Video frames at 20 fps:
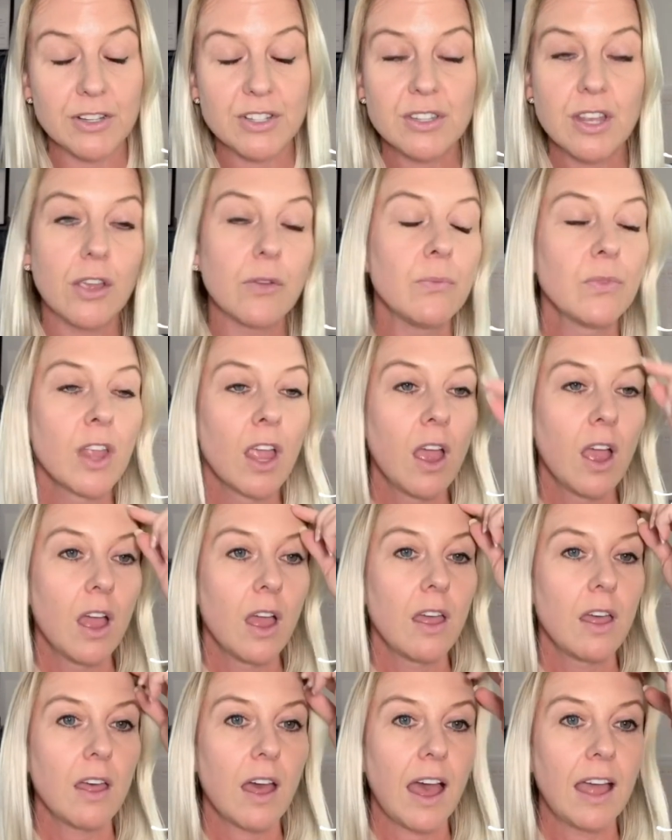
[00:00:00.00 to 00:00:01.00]
So,
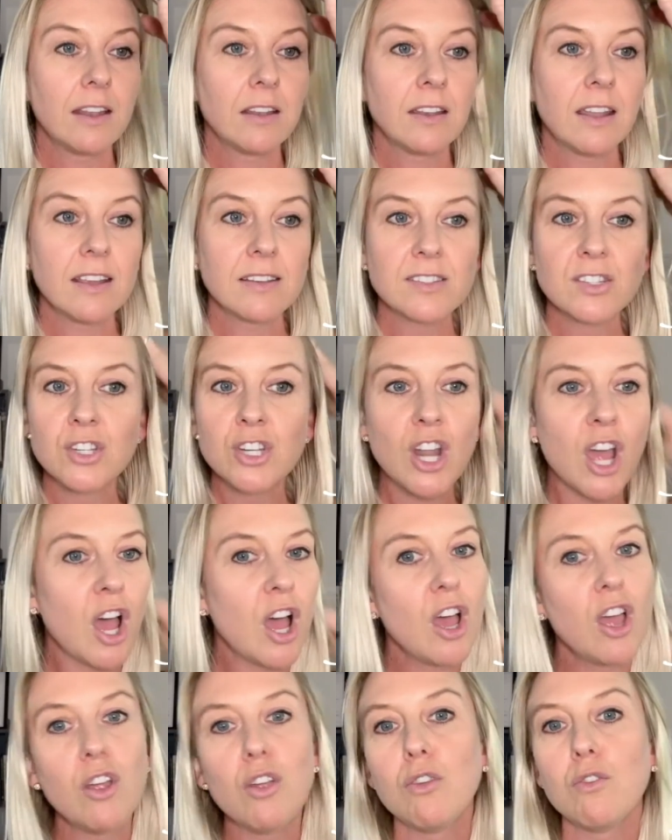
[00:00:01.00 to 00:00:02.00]
and there's
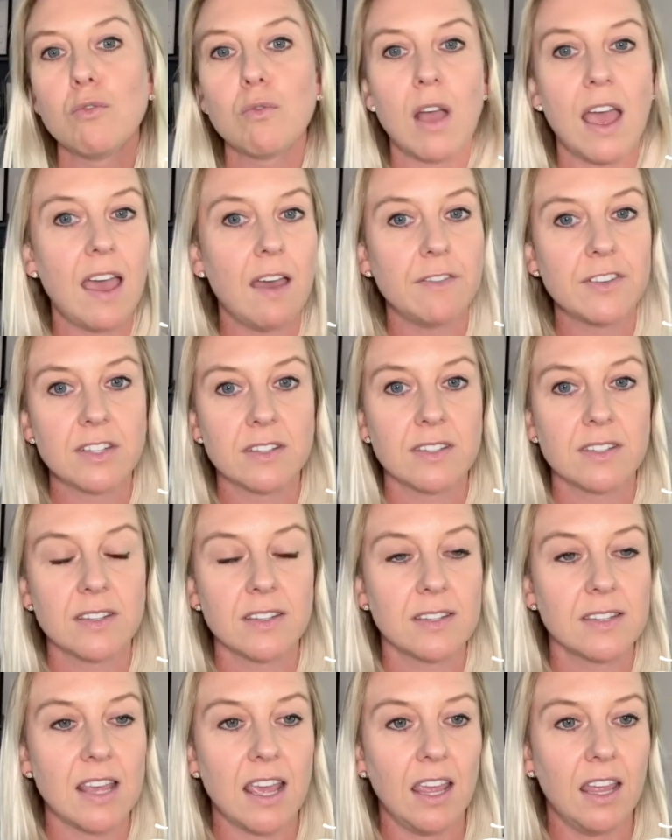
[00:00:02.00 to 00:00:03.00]
no evidence to
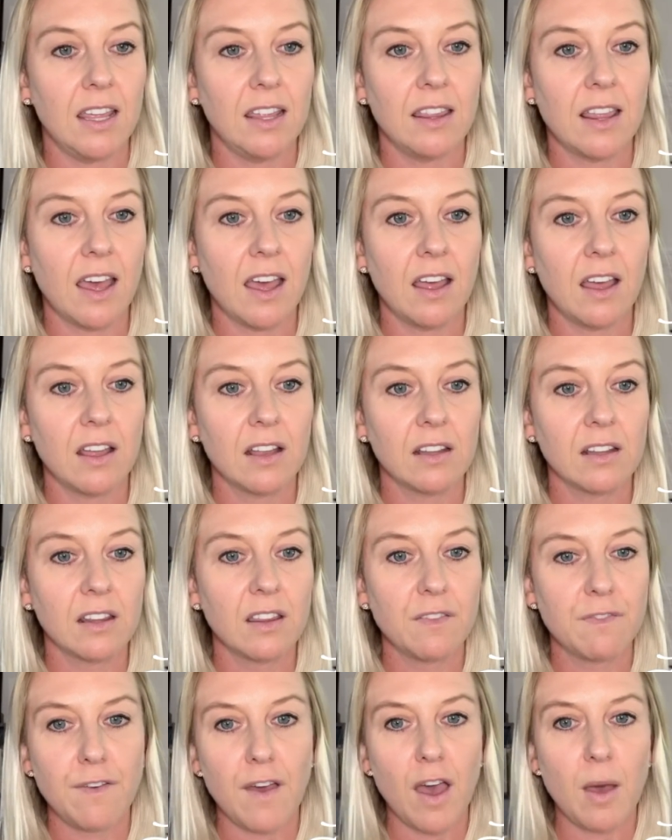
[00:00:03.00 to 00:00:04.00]
say that
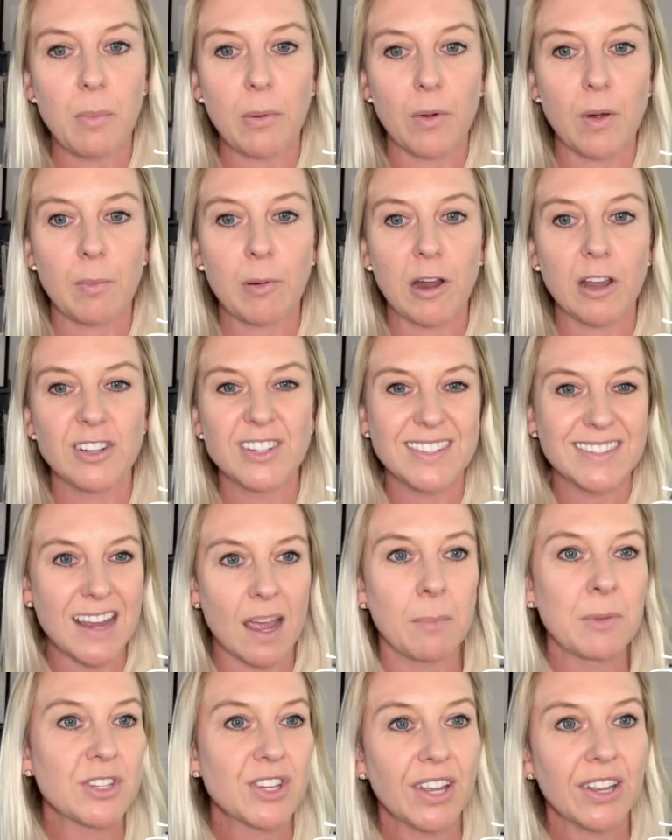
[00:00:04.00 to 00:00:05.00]
the Ferber approach is
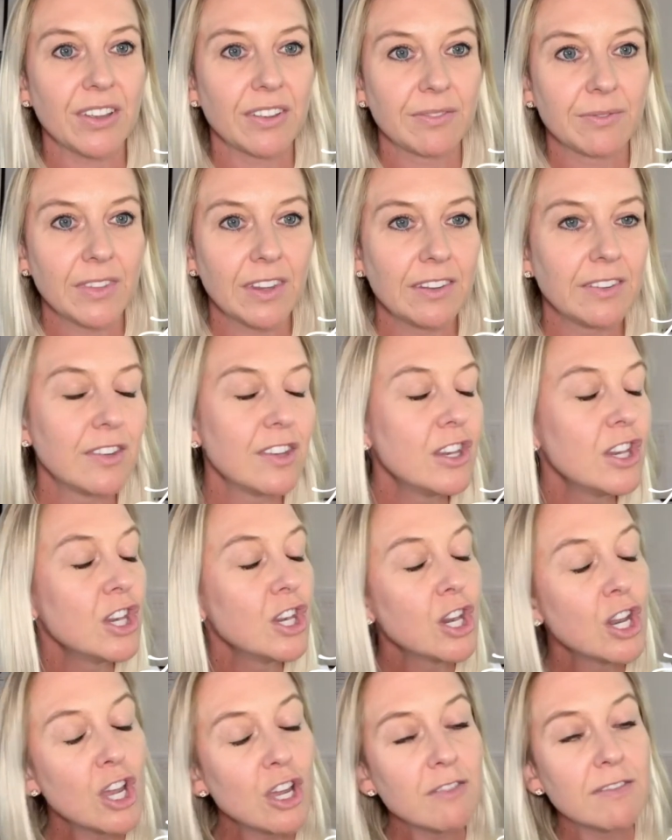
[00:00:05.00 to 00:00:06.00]
damaging. There's
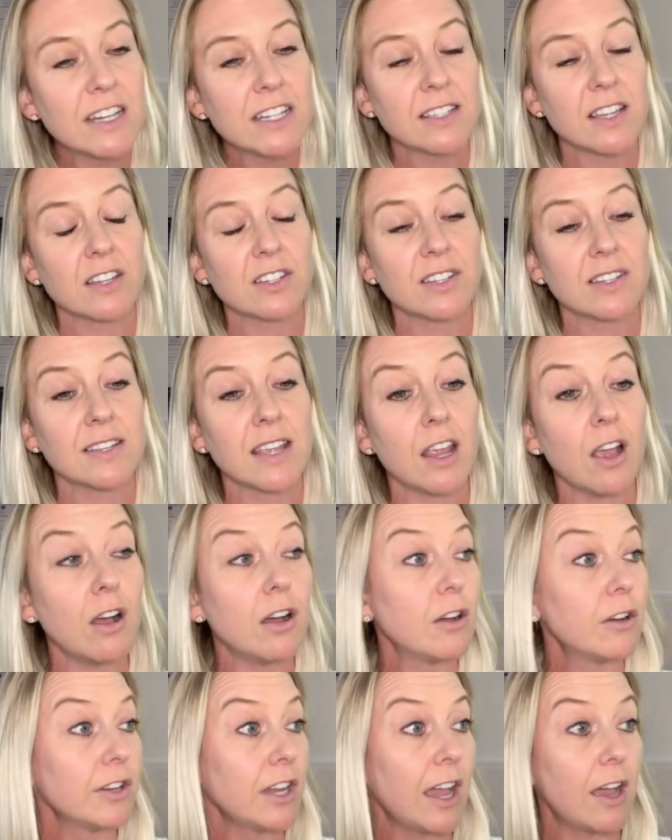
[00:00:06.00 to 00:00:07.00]
no research to say,
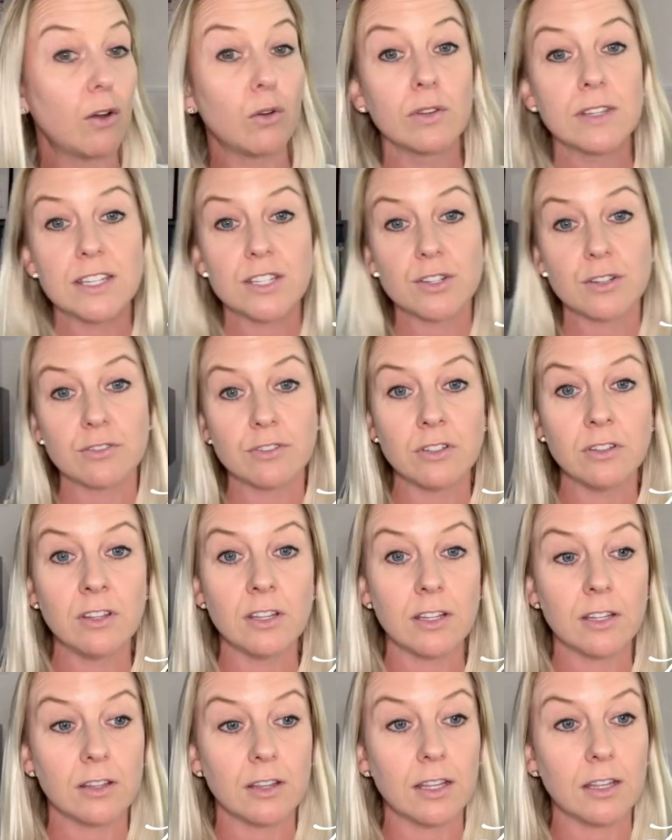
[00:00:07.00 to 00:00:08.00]
oh yeah, all these children
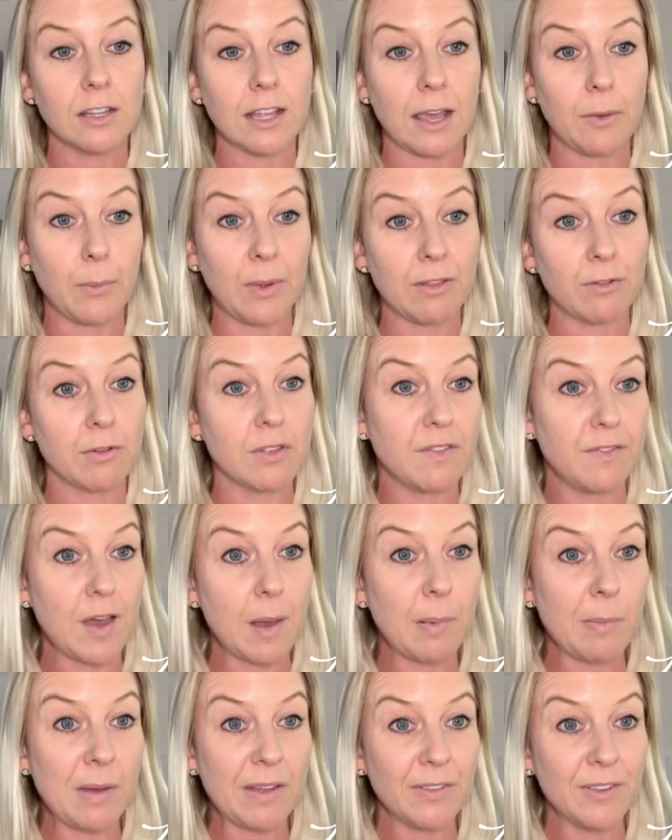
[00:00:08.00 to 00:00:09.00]
that went through the
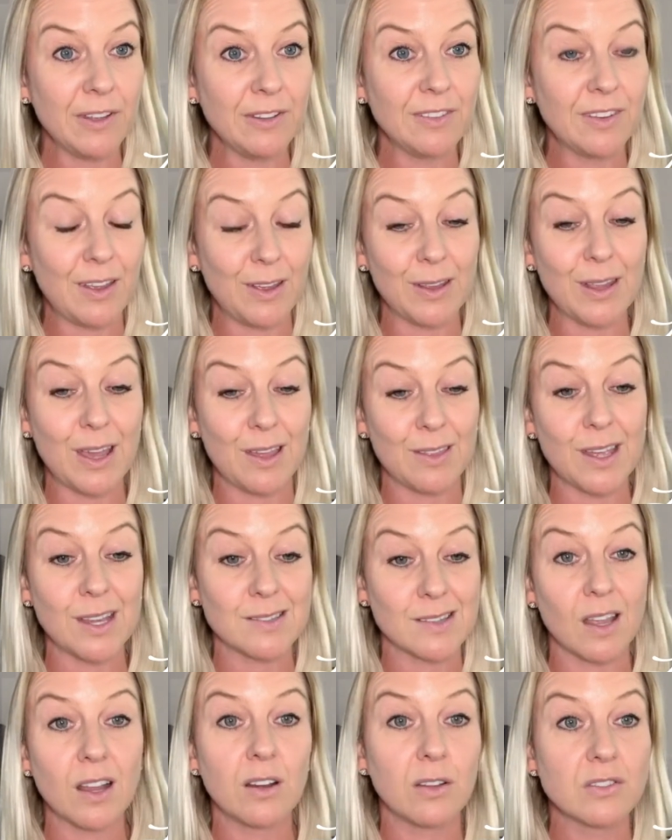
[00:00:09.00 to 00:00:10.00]
Ferber method, that yeah, they're
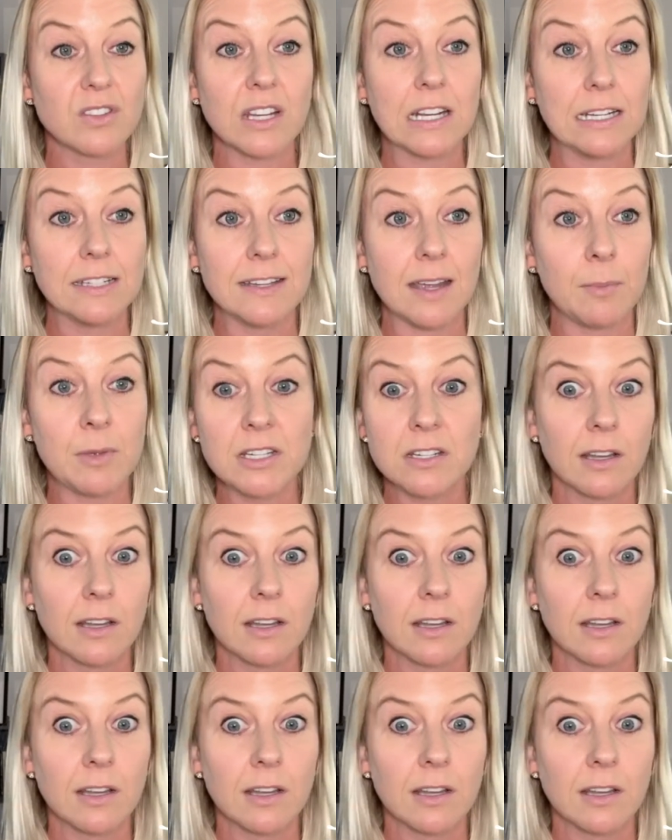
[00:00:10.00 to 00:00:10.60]
psychologically damaged.